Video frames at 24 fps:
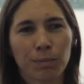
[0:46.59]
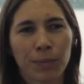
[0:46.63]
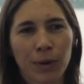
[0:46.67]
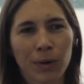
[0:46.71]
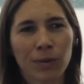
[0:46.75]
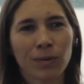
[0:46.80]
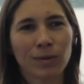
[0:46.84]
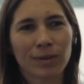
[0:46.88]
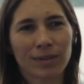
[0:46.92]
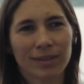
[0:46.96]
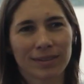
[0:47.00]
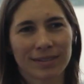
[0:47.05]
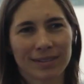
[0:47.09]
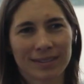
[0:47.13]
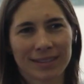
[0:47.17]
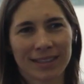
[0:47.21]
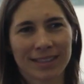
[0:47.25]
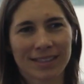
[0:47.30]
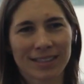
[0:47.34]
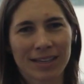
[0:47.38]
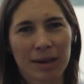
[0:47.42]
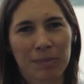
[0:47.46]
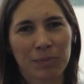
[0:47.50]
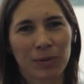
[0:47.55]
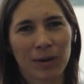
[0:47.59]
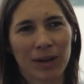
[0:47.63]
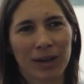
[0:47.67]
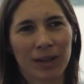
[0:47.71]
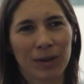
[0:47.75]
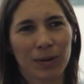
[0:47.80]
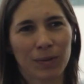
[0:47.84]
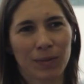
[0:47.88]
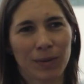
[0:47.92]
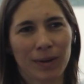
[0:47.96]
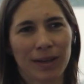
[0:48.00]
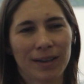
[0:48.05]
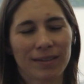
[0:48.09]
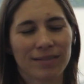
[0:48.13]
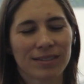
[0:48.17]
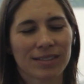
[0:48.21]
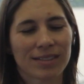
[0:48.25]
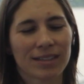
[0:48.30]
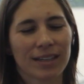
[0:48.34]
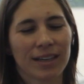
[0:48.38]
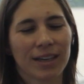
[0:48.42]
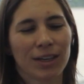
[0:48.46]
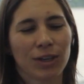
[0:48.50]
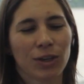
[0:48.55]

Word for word: boat that's operating in waves,